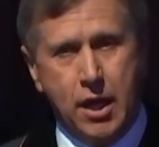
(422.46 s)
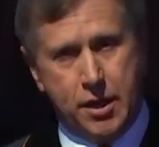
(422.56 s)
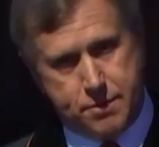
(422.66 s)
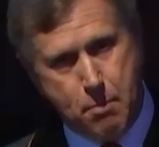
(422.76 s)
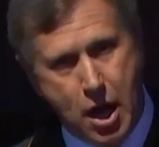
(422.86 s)

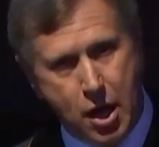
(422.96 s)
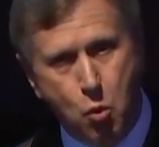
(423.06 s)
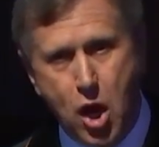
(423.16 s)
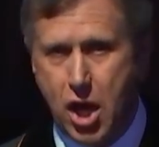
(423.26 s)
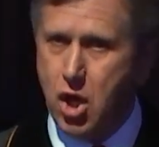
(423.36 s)
It's my
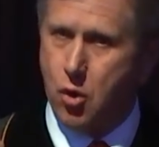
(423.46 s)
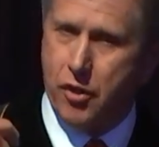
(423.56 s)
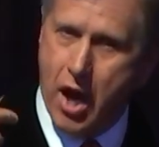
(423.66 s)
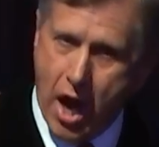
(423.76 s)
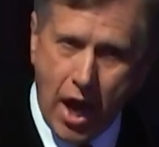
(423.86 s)
way or
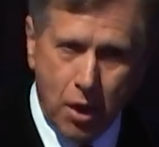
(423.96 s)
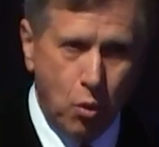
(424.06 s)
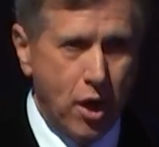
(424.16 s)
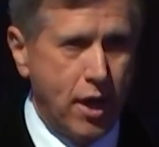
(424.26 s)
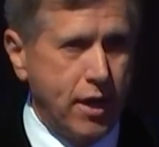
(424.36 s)
the
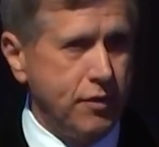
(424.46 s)
highway.